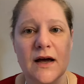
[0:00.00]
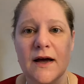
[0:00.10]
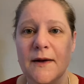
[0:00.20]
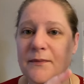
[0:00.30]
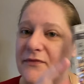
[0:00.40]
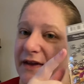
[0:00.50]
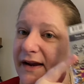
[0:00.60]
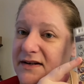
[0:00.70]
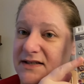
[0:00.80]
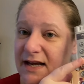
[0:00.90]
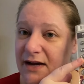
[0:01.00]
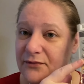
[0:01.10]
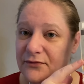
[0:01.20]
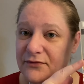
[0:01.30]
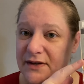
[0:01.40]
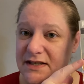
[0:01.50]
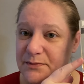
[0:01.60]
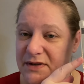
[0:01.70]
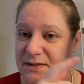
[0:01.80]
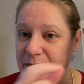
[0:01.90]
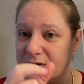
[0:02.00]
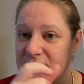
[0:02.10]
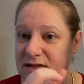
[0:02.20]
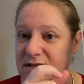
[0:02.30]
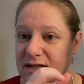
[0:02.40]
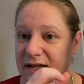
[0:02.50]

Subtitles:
They actually have these press buttons